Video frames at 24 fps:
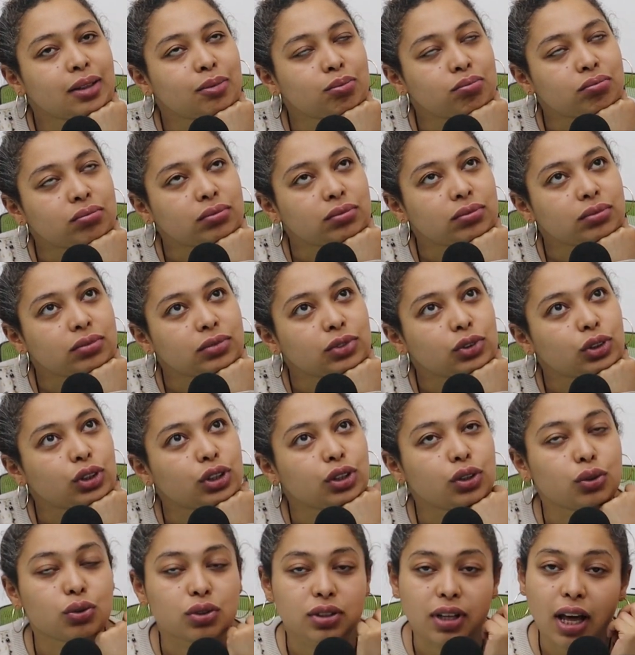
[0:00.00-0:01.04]
You
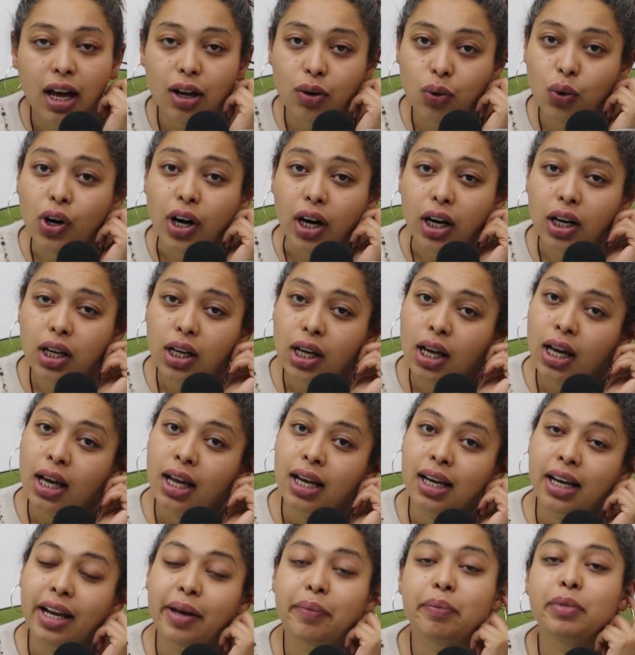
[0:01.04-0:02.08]
can use that. Or
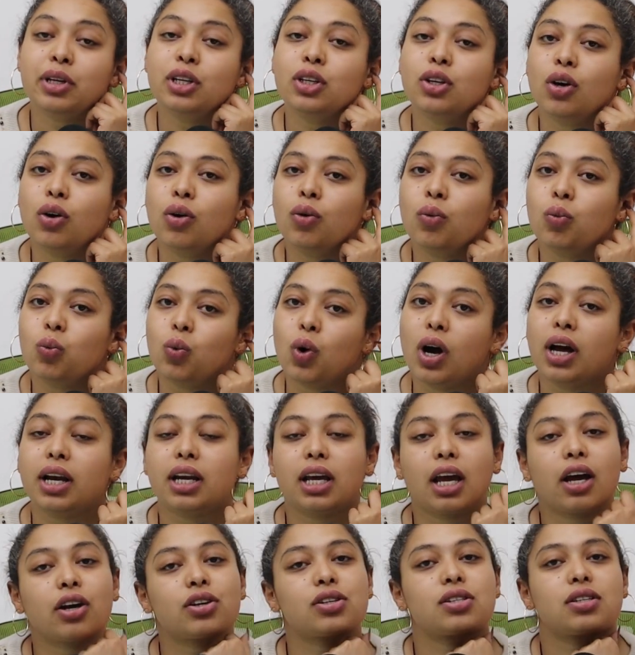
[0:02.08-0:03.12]
let me know what
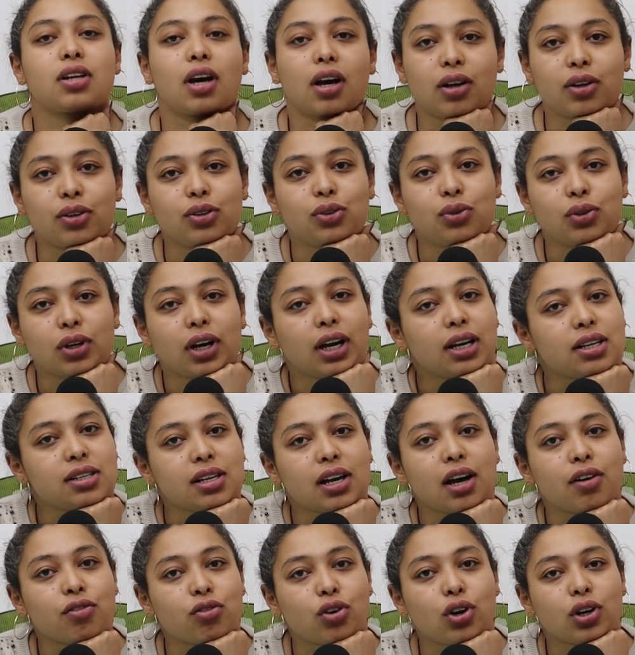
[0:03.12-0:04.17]
hairstyle you guys
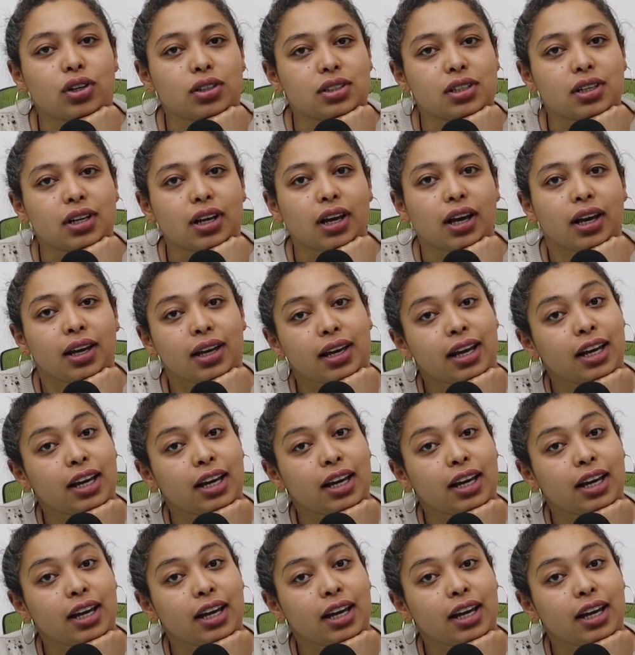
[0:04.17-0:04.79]
have on today.